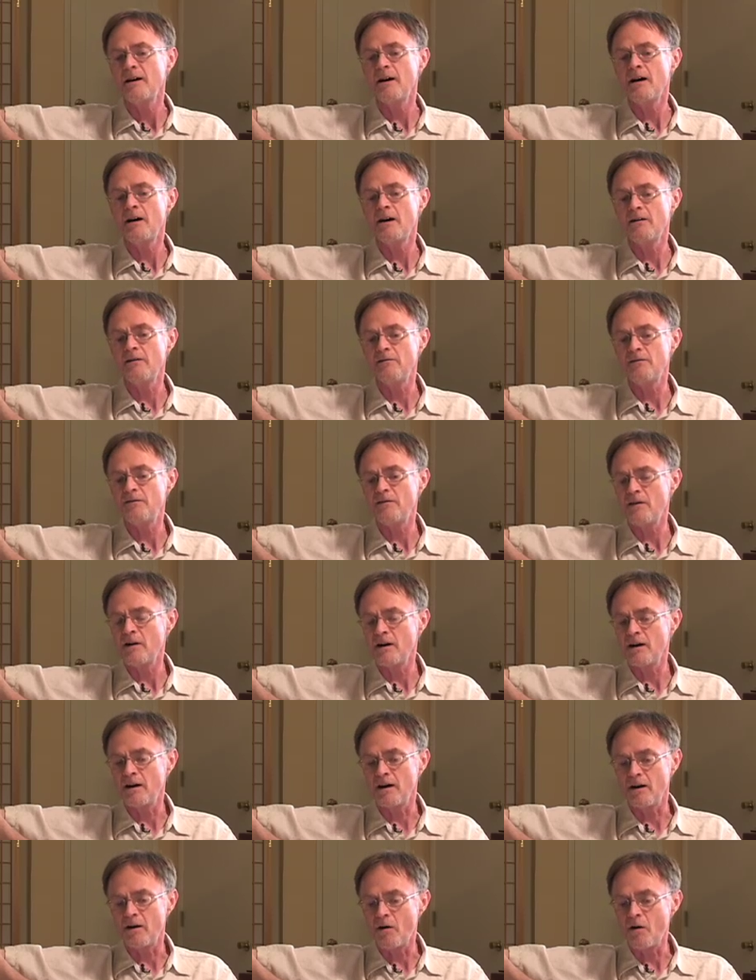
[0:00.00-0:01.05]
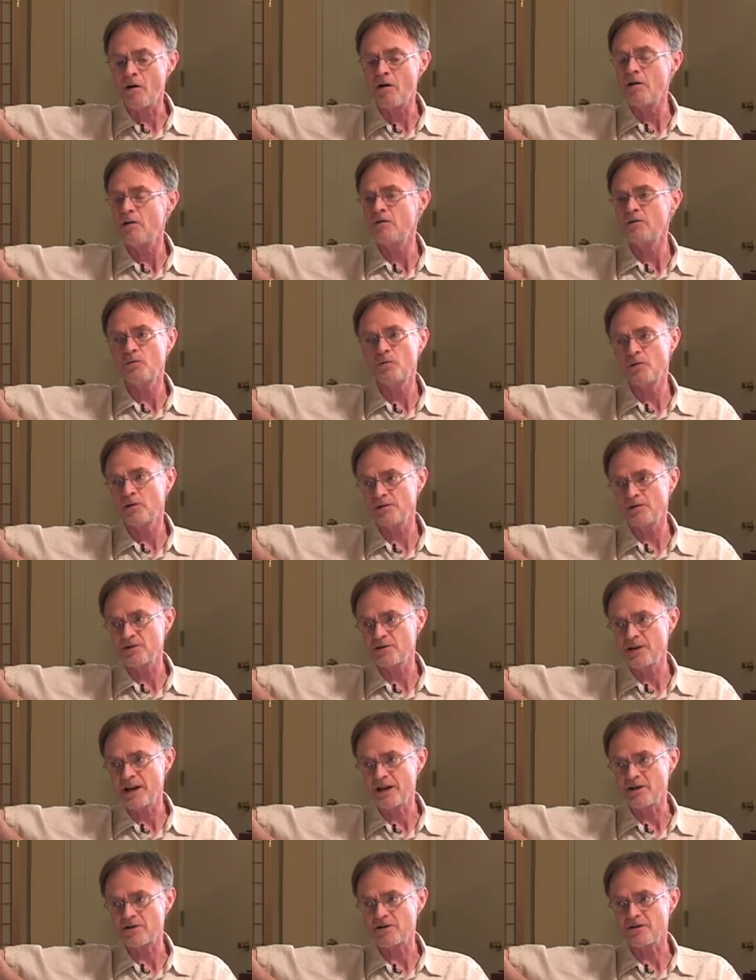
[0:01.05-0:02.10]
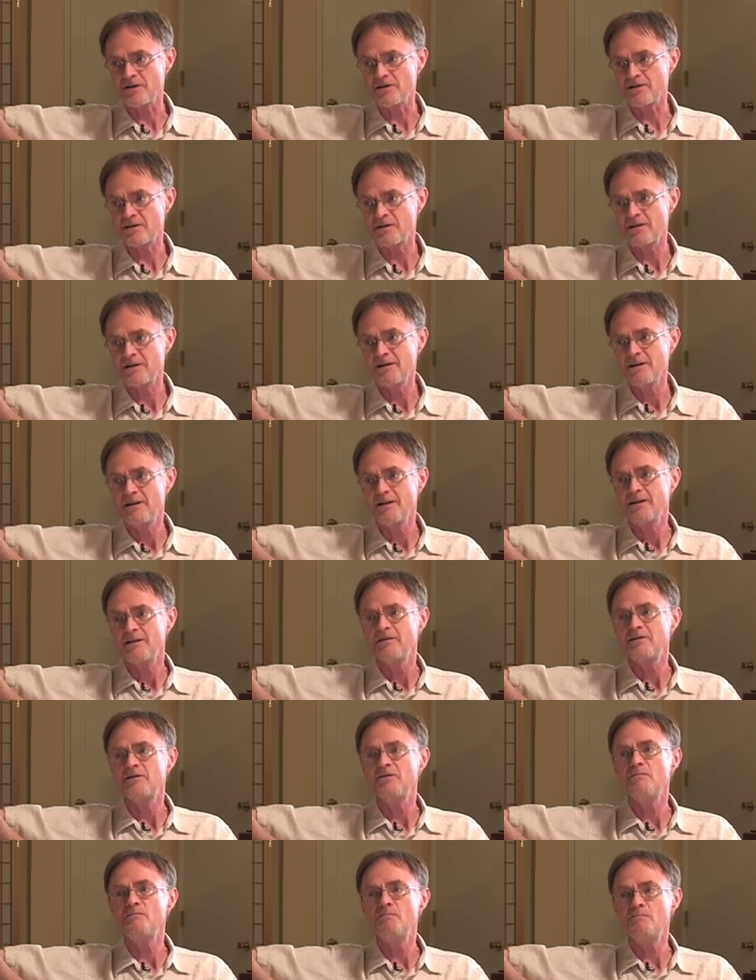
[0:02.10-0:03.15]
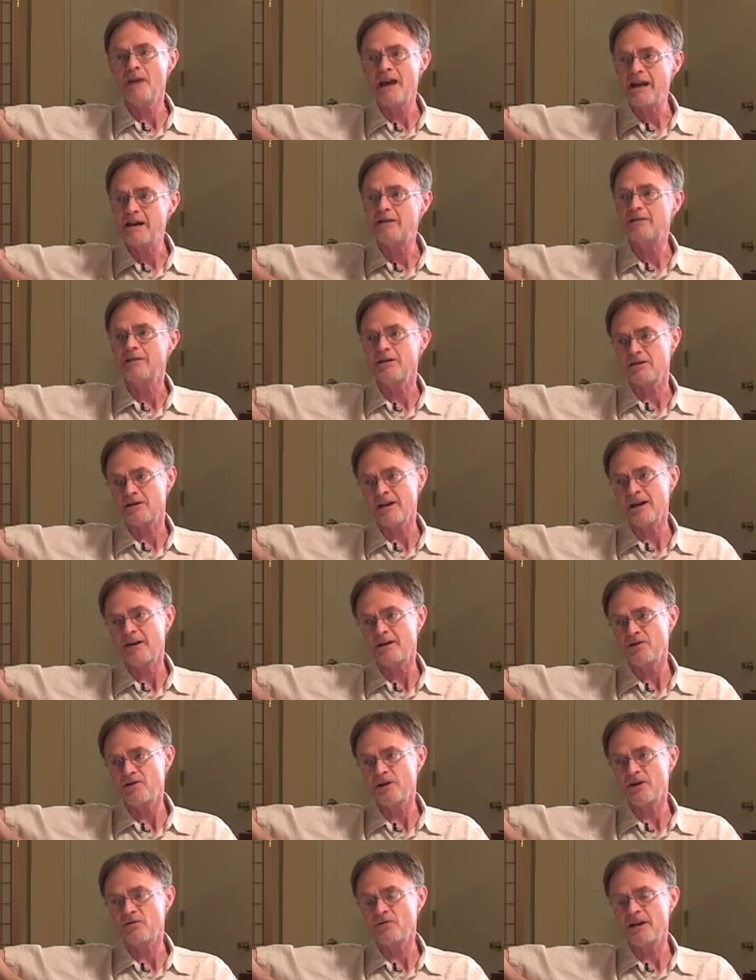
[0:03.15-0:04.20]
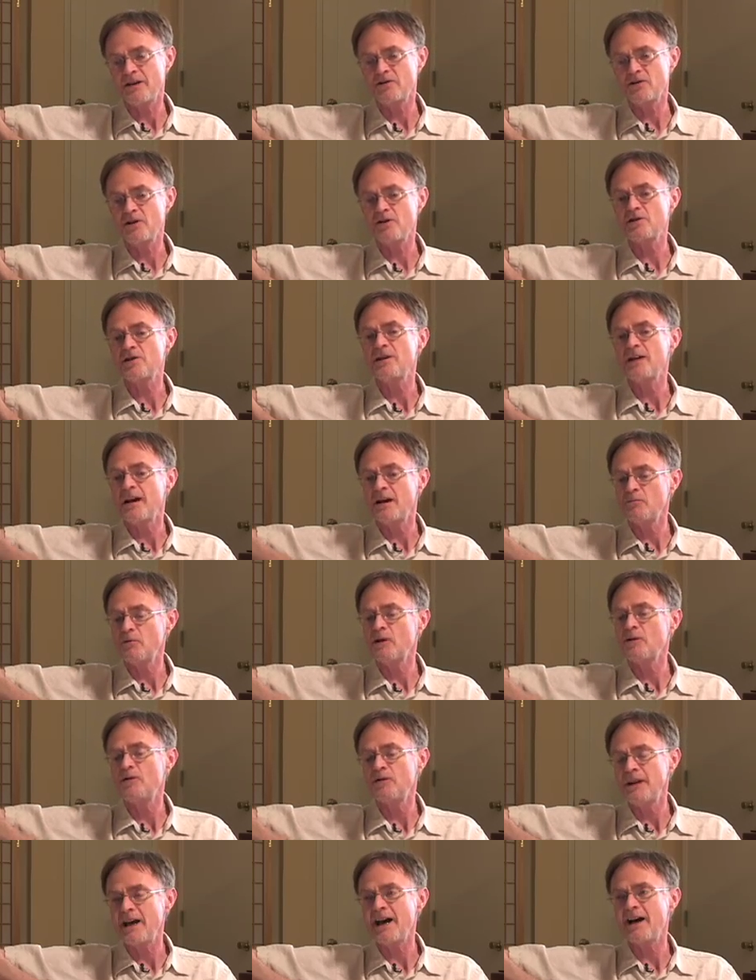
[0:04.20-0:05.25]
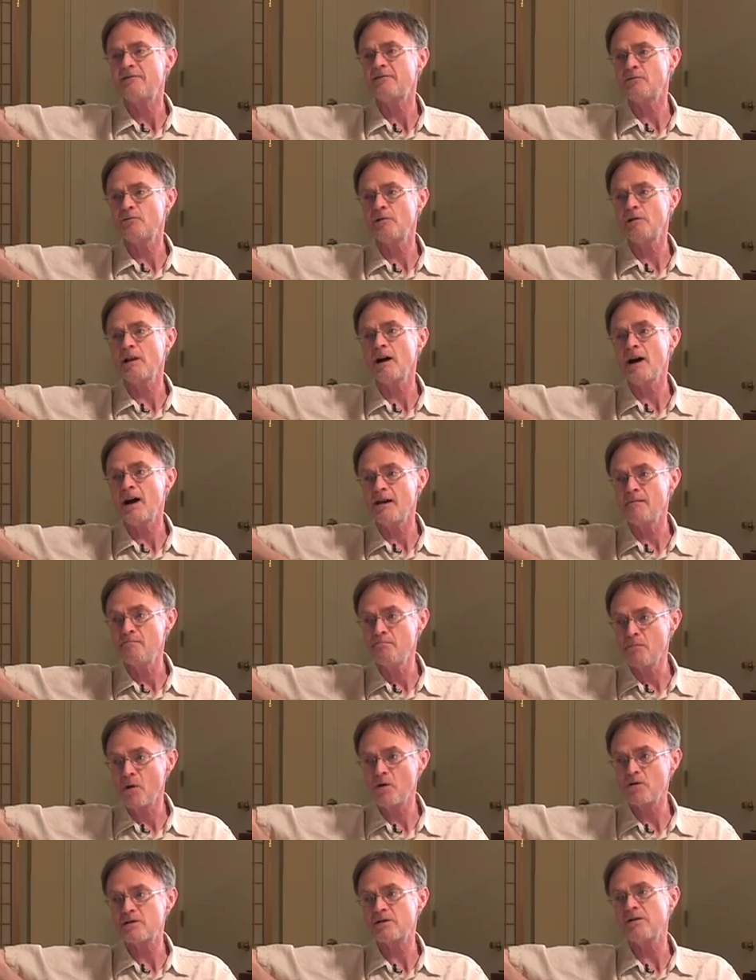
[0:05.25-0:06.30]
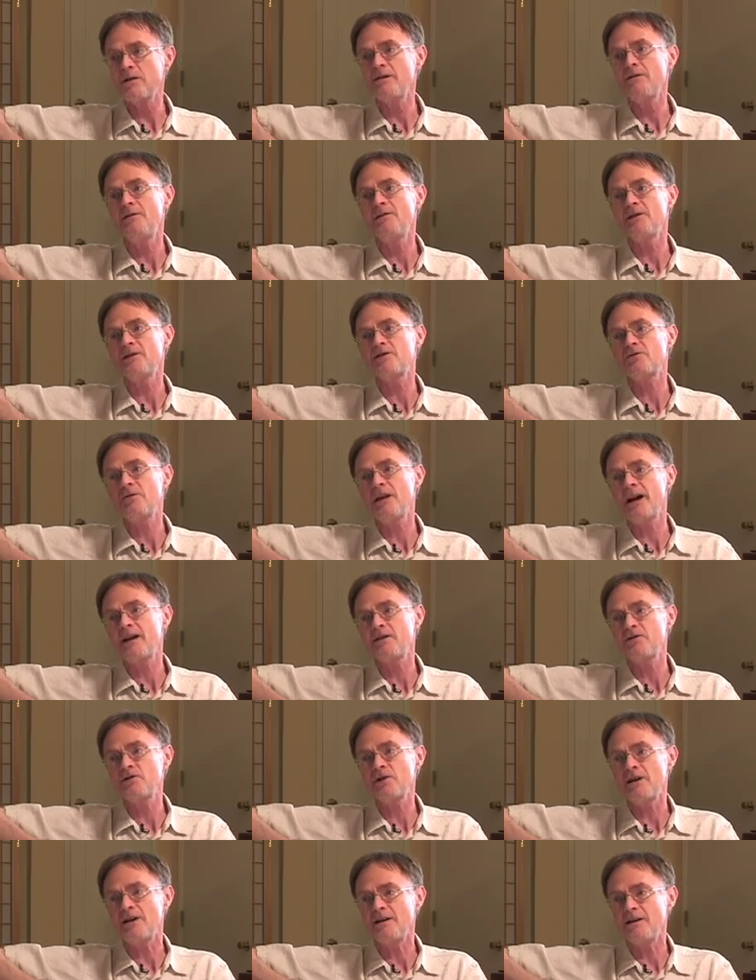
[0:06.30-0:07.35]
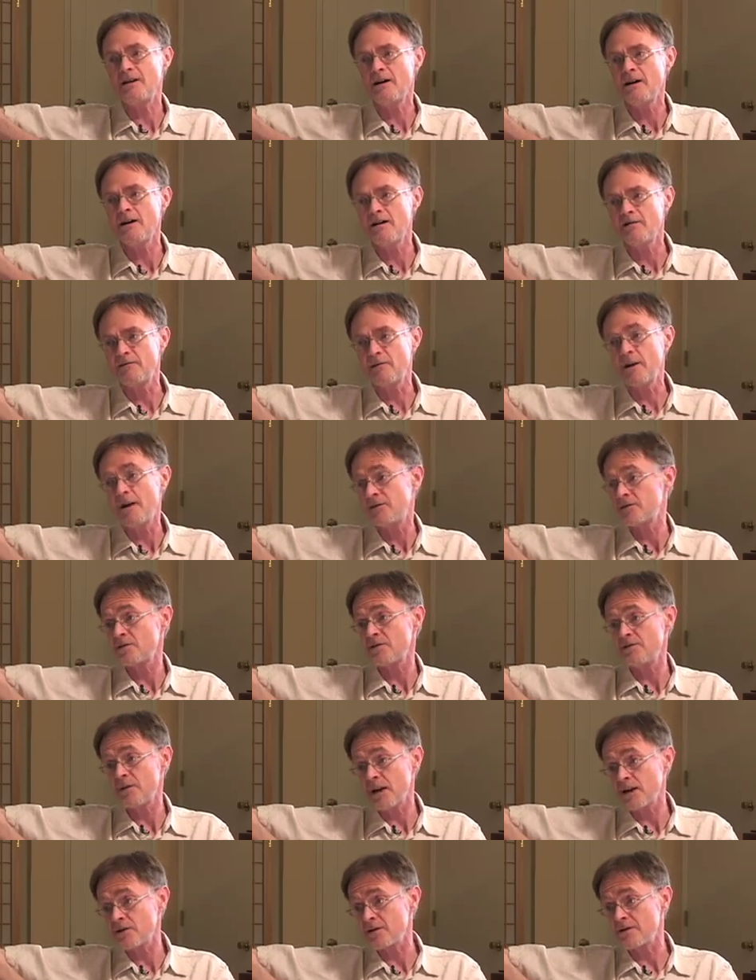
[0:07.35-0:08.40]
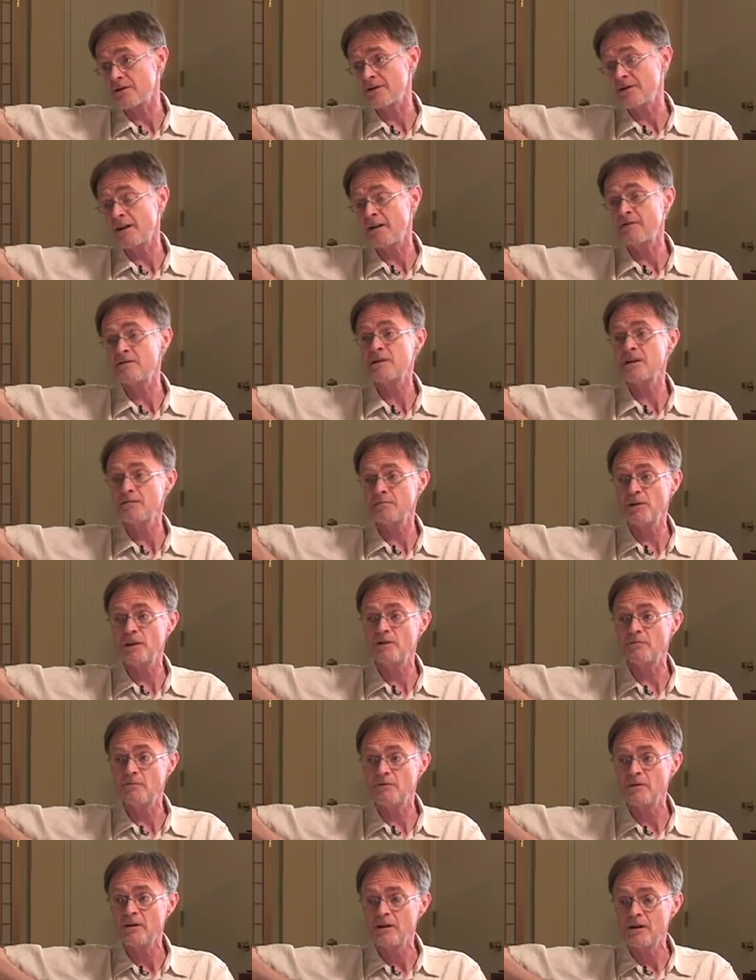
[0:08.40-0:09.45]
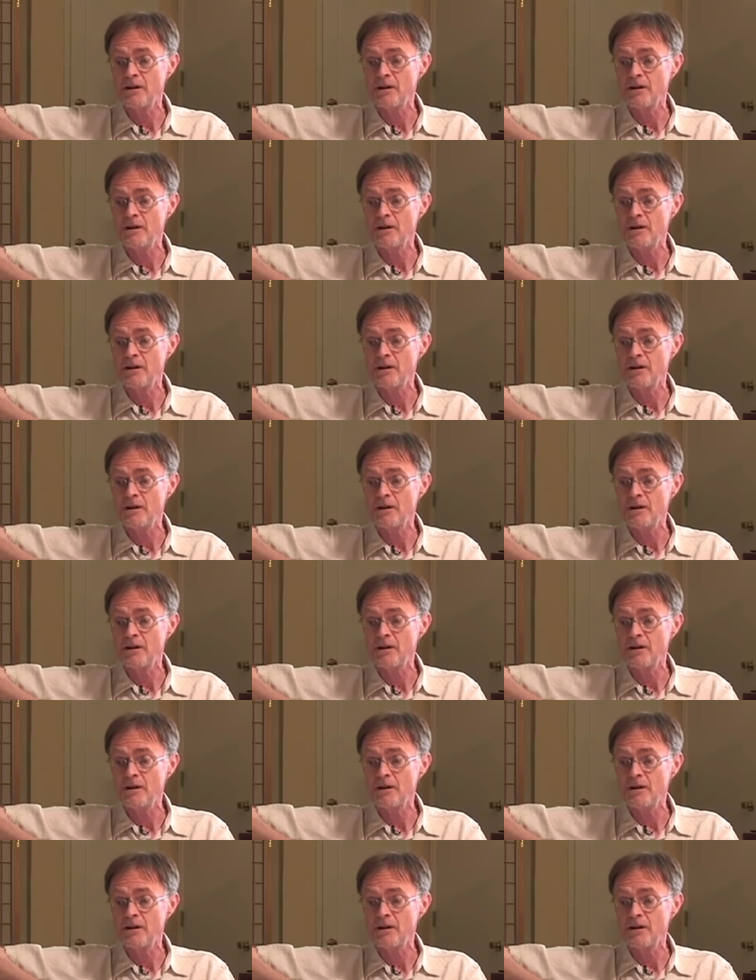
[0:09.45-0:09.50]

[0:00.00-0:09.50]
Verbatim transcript: of uh, all the world's nations to make this energy transition, and we're going to have to rely mostly on the strategy of conservation, of simply